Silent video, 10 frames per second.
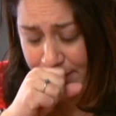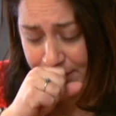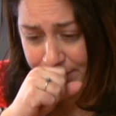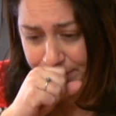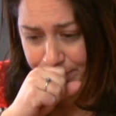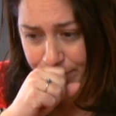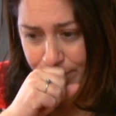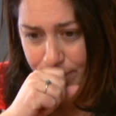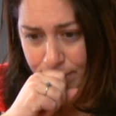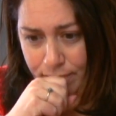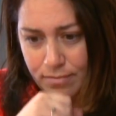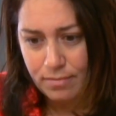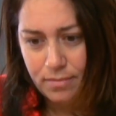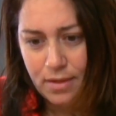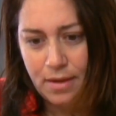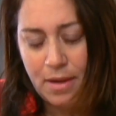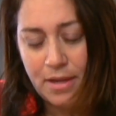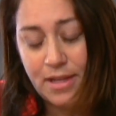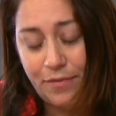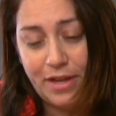it
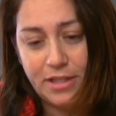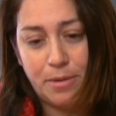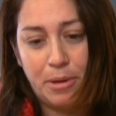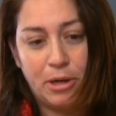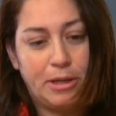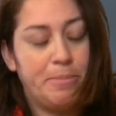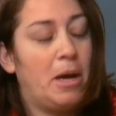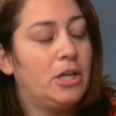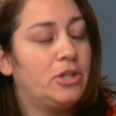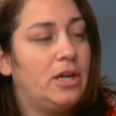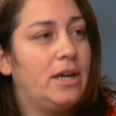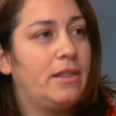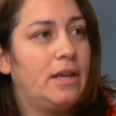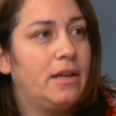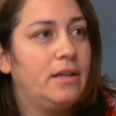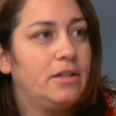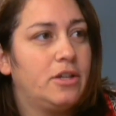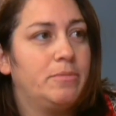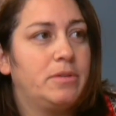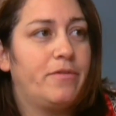definitely is a berkeley mantra i think in
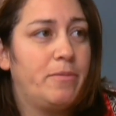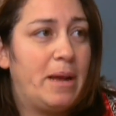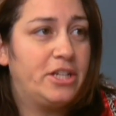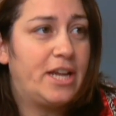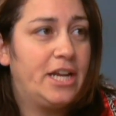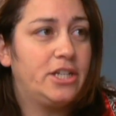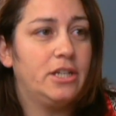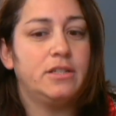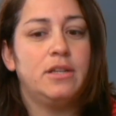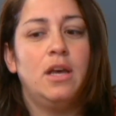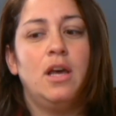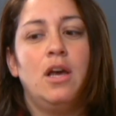terms of from education is